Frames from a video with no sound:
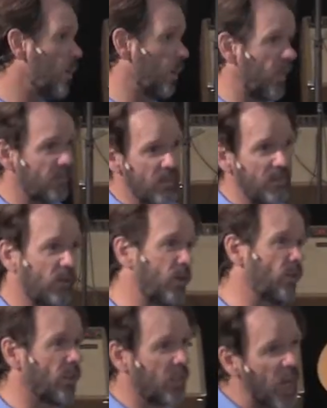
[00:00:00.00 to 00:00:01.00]
where they've never
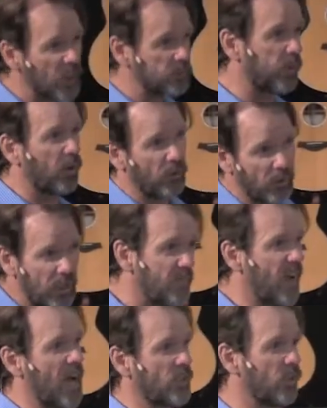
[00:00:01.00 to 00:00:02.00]
heard the gospel and live out